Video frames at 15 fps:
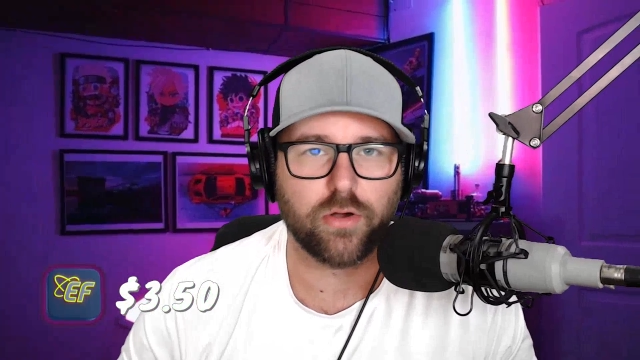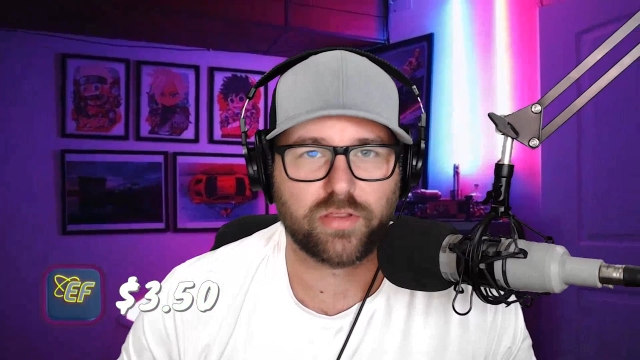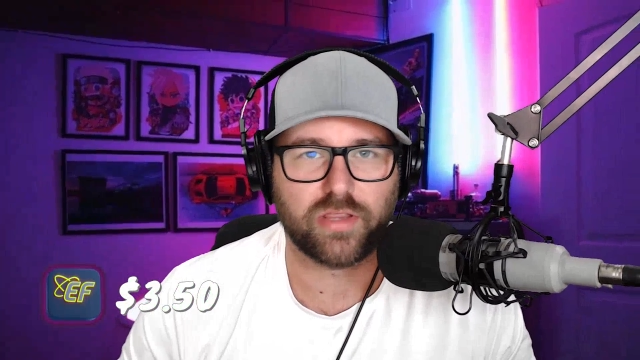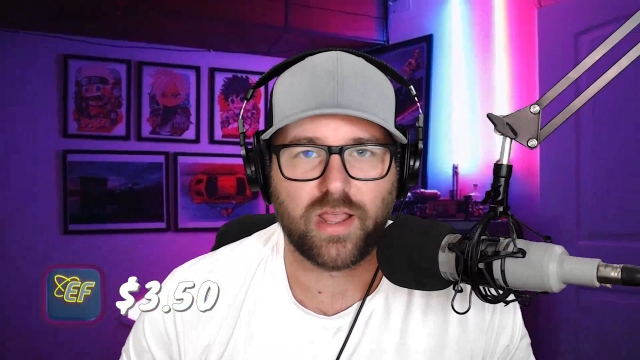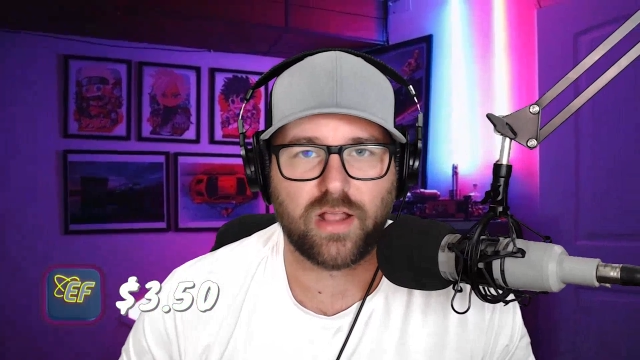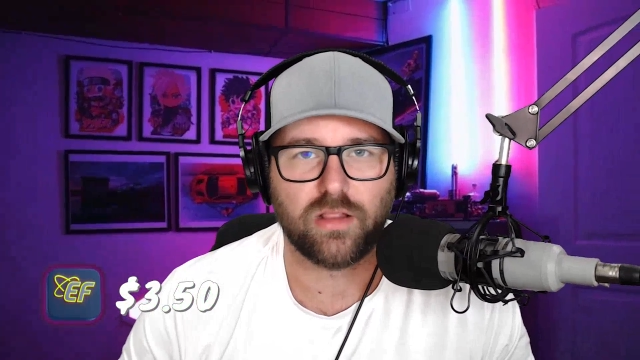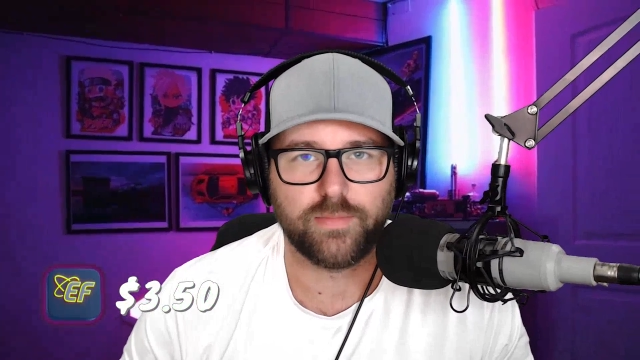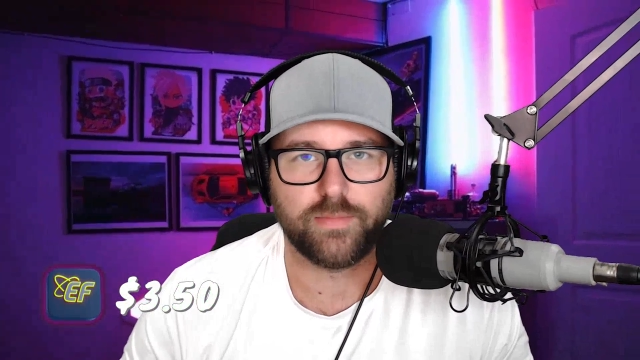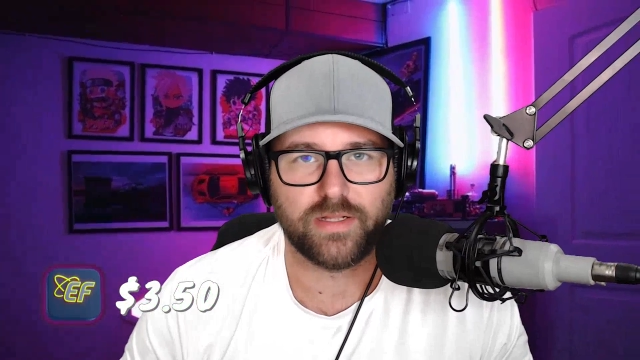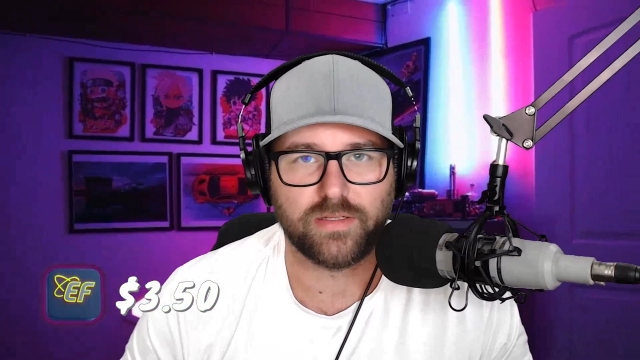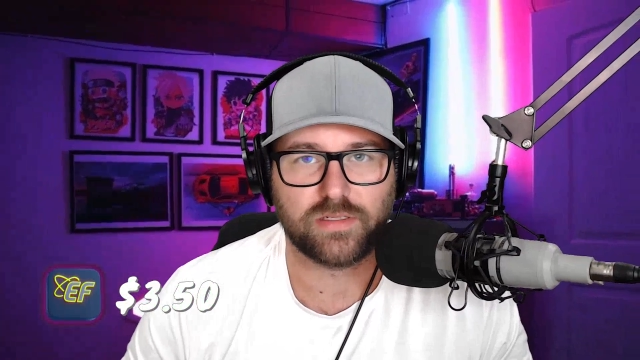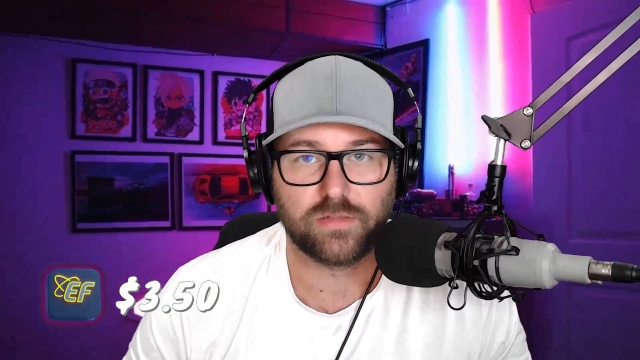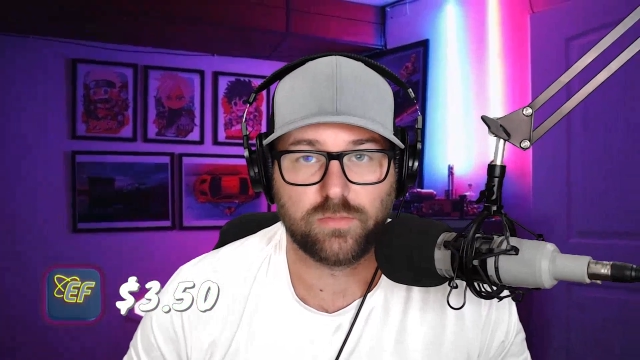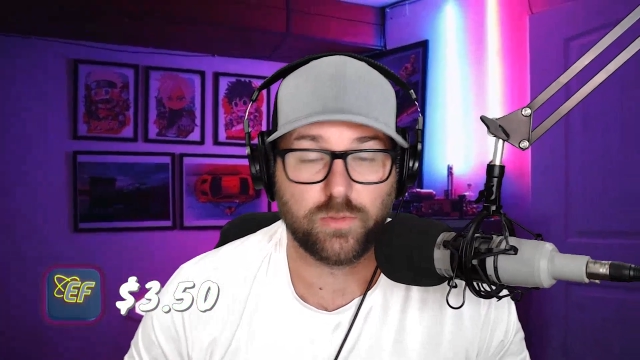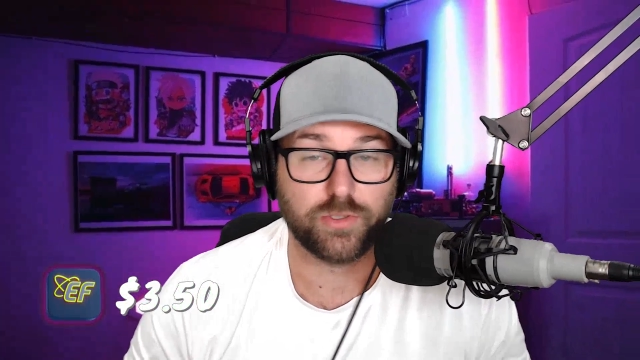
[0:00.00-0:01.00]

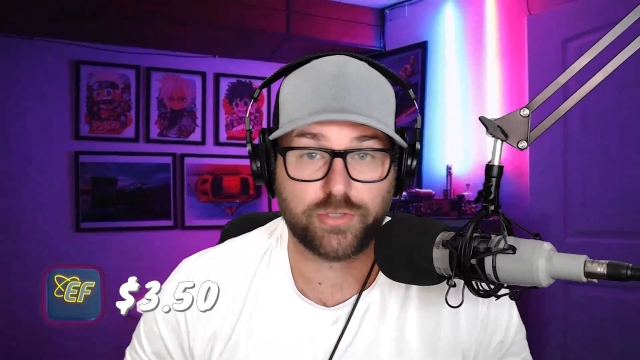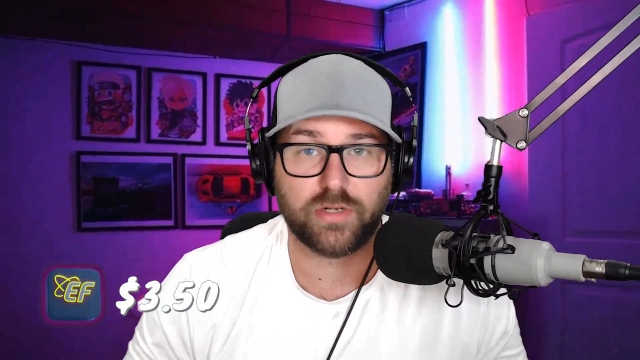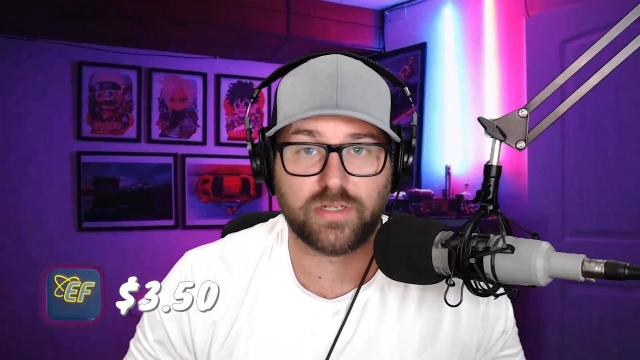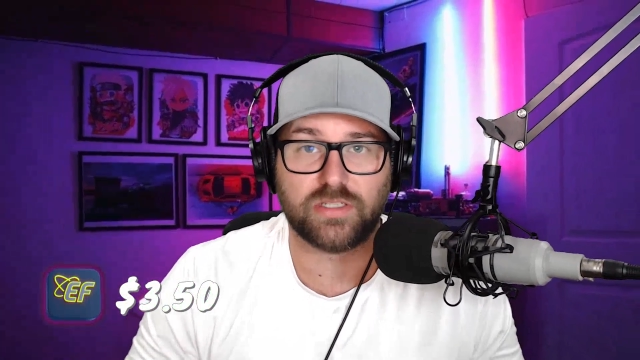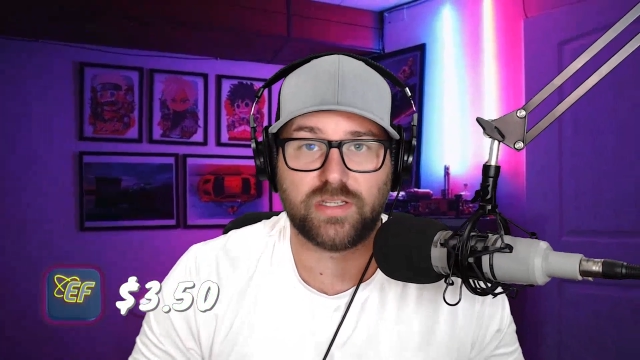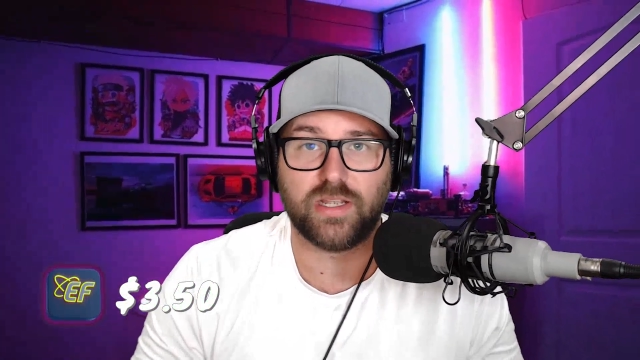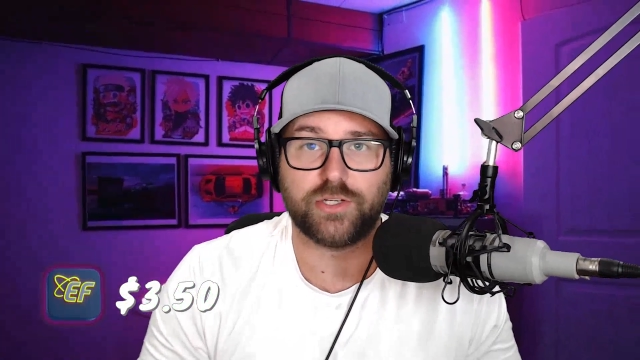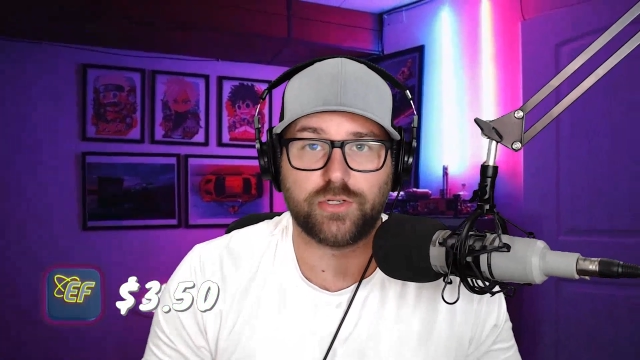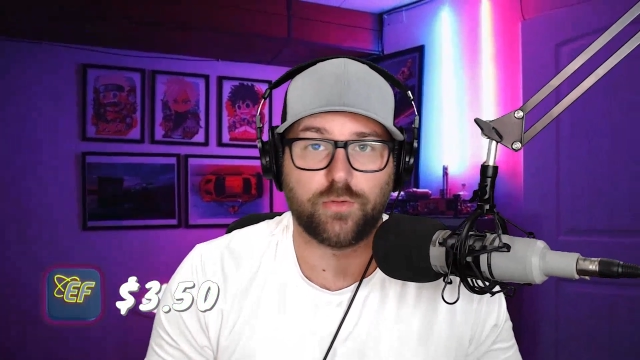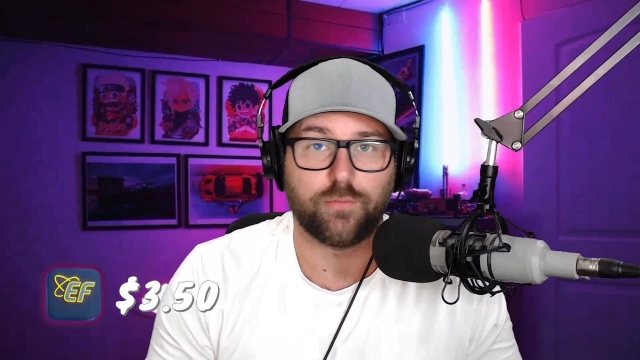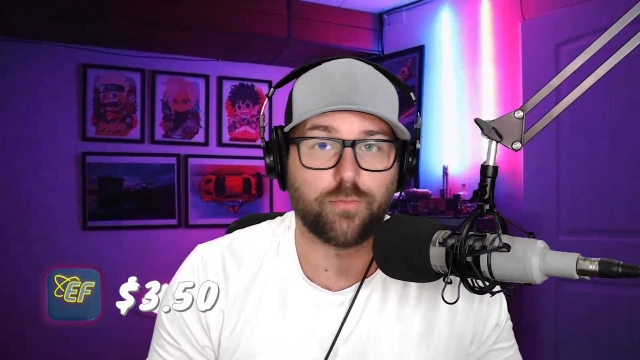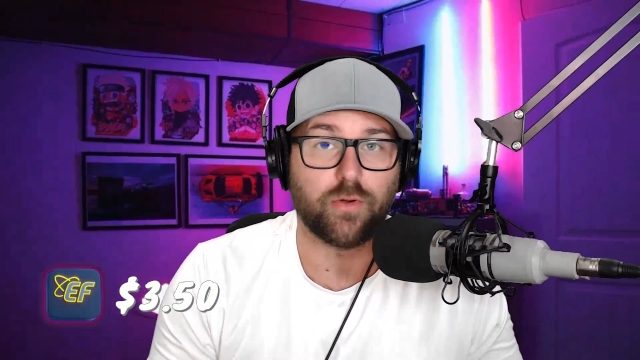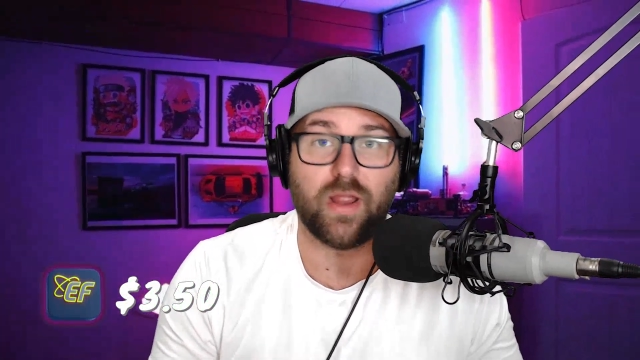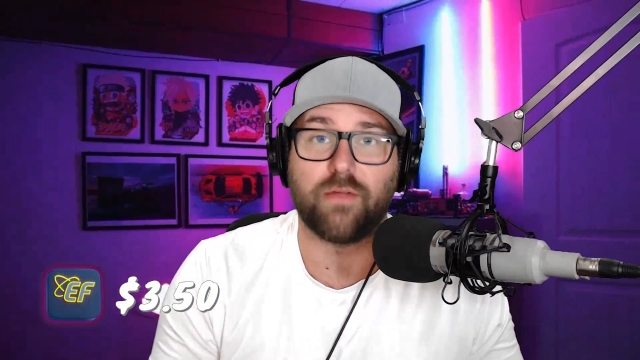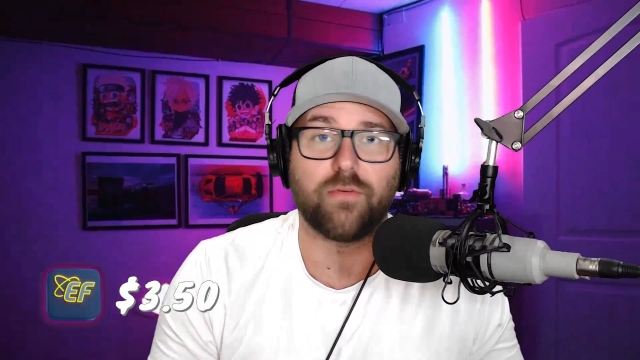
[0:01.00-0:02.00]
elements, which are essential
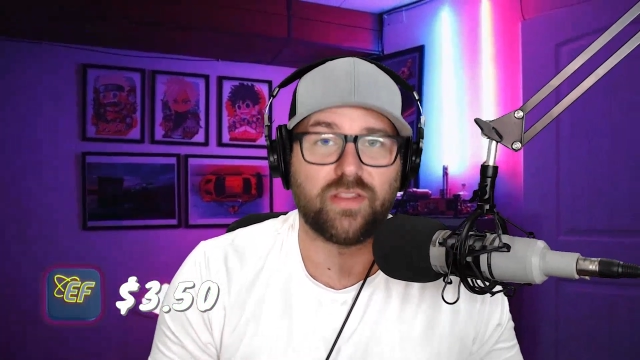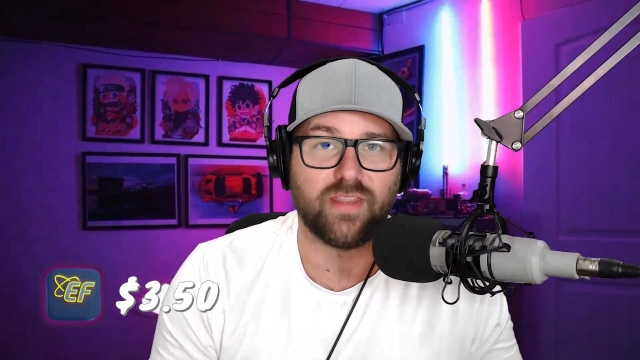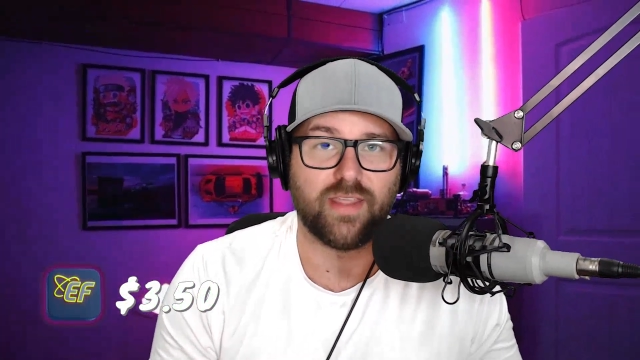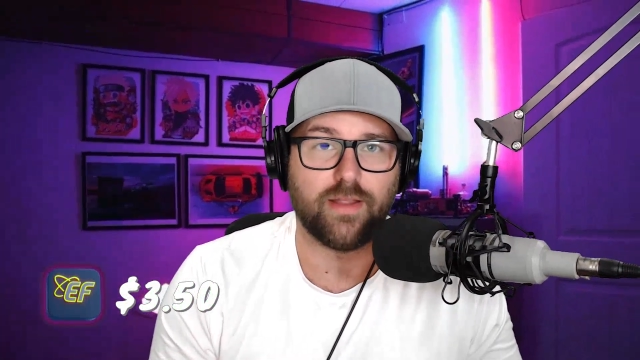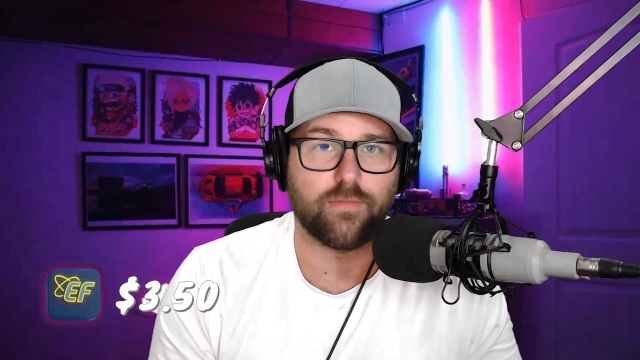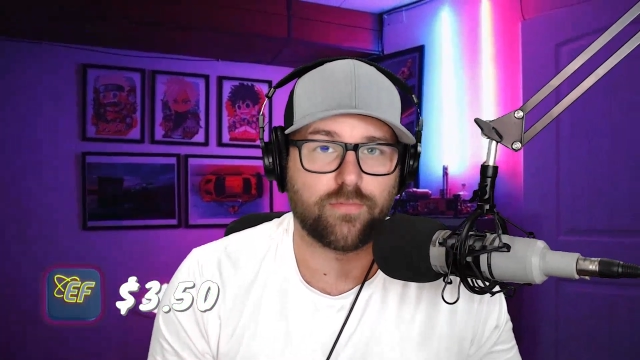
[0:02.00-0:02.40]
for everything